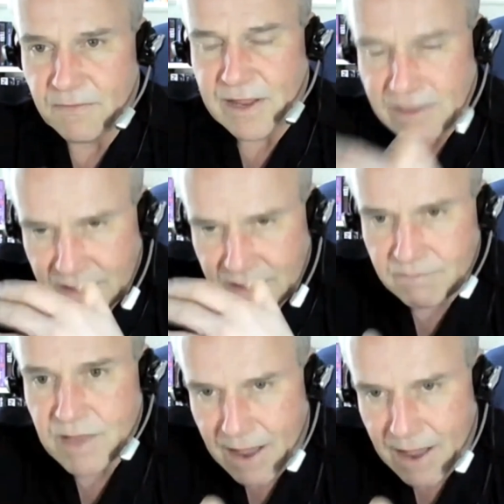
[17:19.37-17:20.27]
fleet
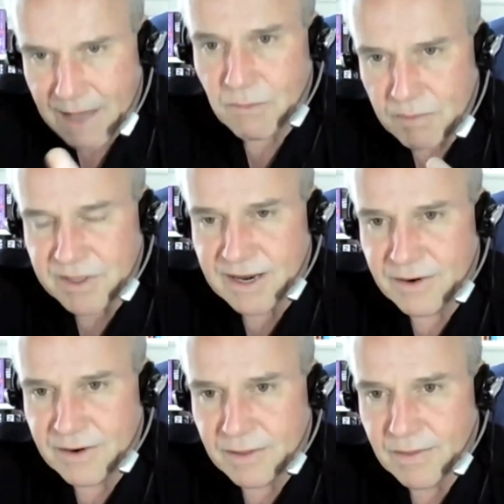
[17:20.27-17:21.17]
department would be
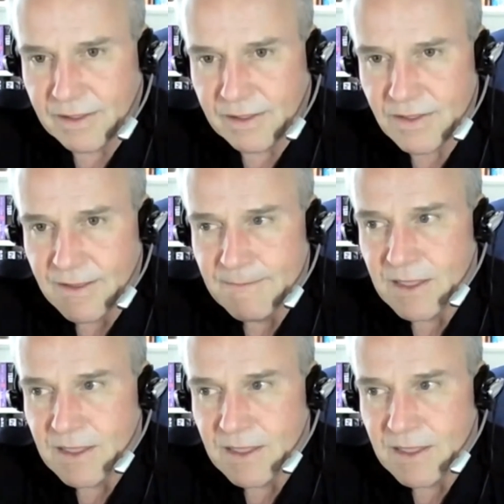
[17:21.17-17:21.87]
delivering things,